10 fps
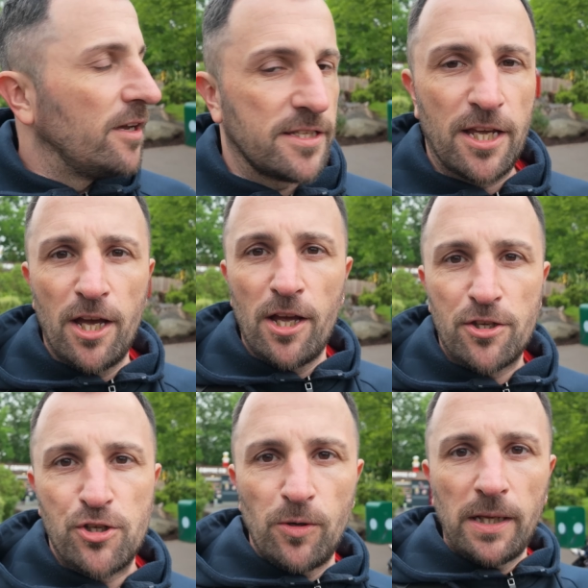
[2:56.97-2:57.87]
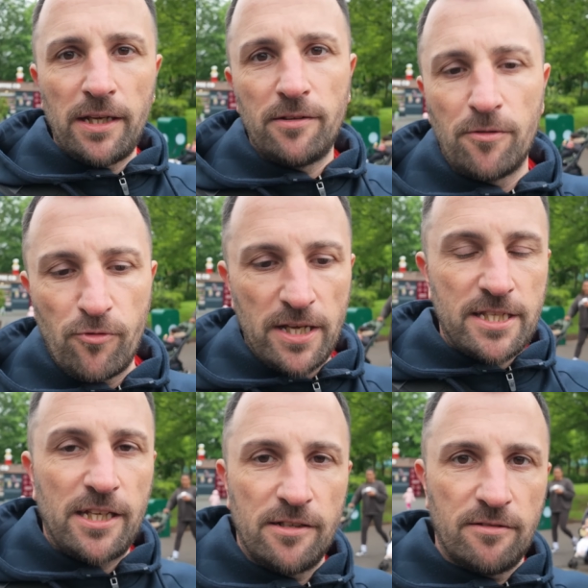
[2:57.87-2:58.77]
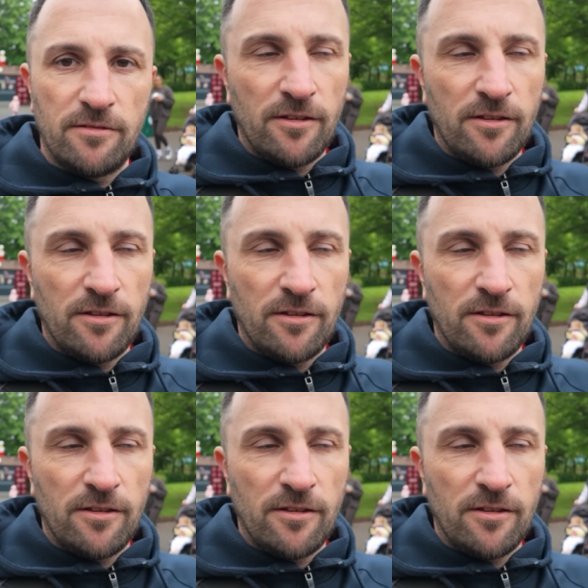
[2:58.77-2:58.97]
It's a dueling racing